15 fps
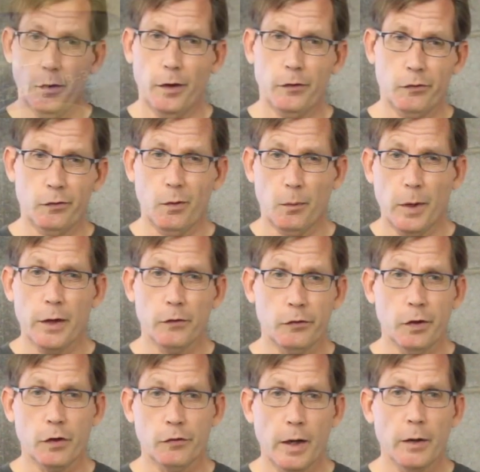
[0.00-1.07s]
that's around
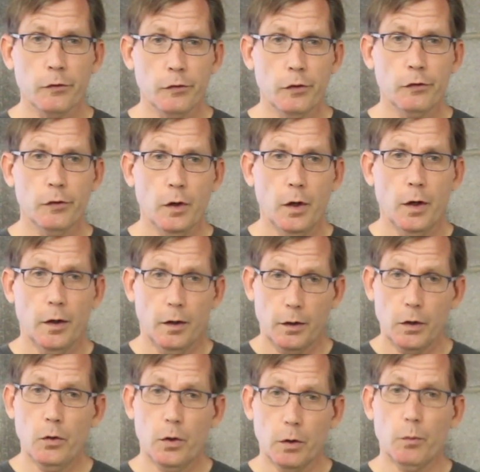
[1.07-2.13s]
6 ounces.
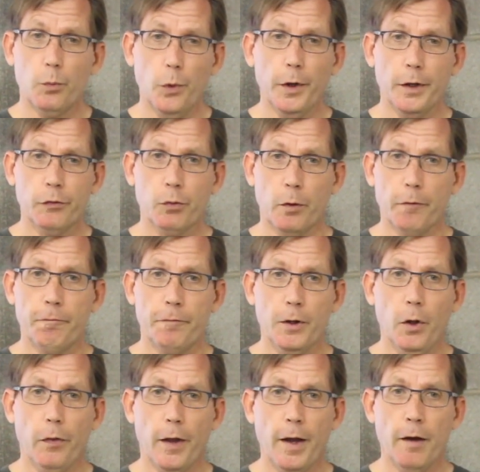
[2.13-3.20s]
You can really sort of
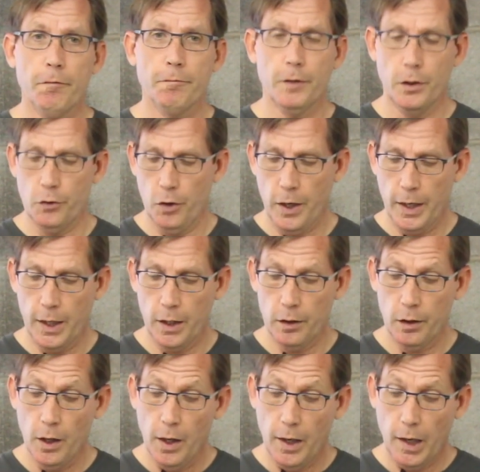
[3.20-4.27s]
feel the heft in your
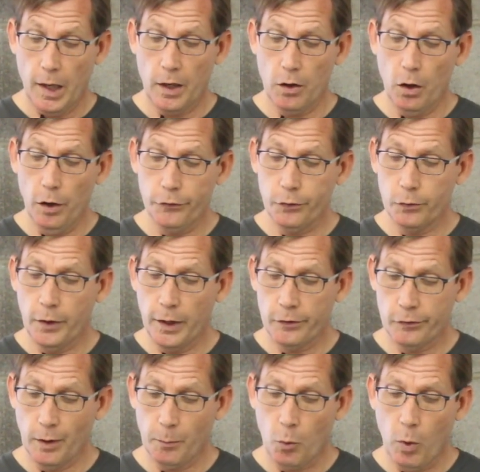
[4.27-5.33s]
hand, and it also
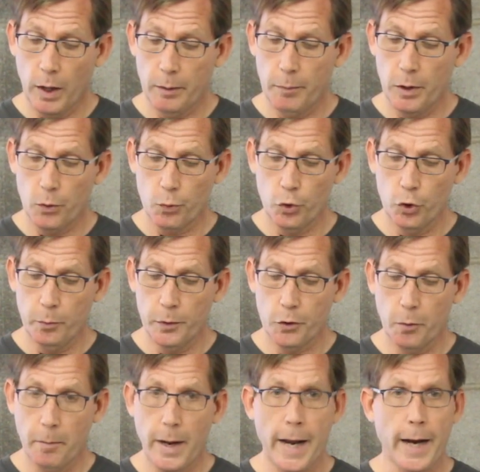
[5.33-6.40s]
takes up quite a bit of room in
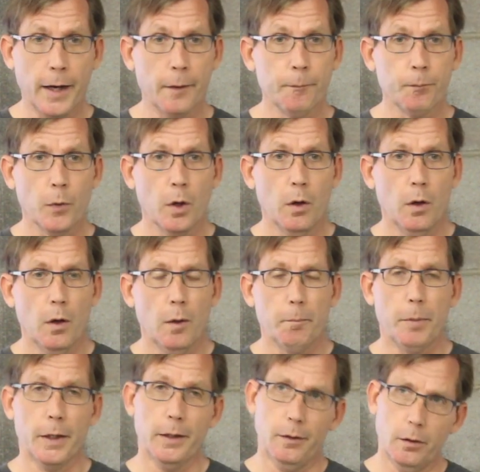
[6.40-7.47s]
your bag.
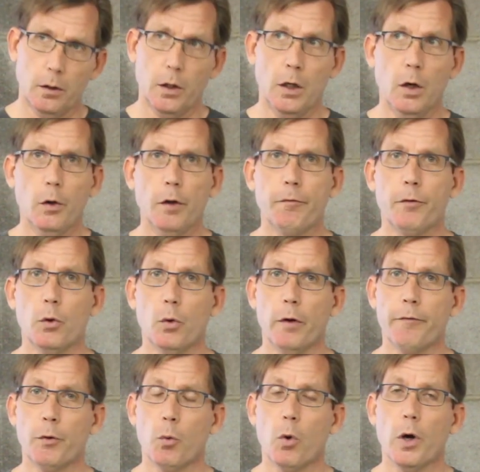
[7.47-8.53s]
But you know, if
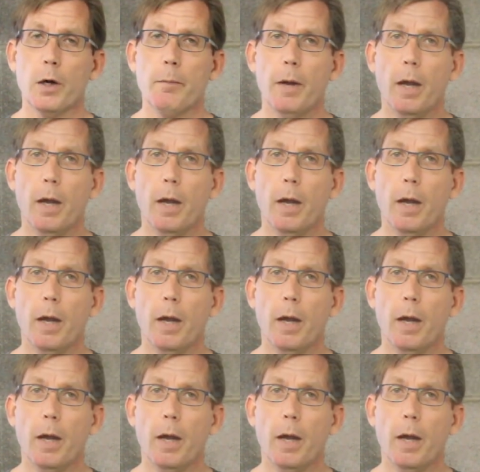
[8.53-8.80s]
you're worried